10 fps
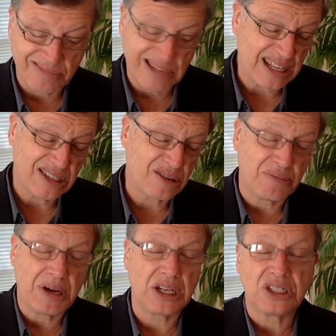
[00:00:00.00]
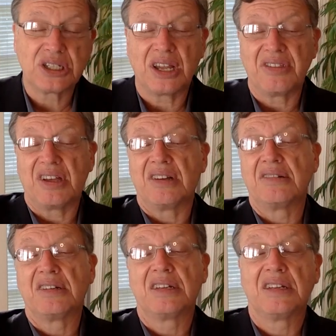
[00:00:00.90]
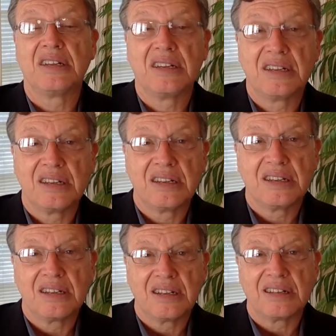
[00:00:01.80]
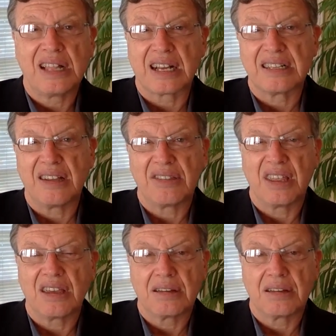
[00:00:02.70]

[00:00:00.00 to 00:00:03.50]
not so much on the lockdown thing.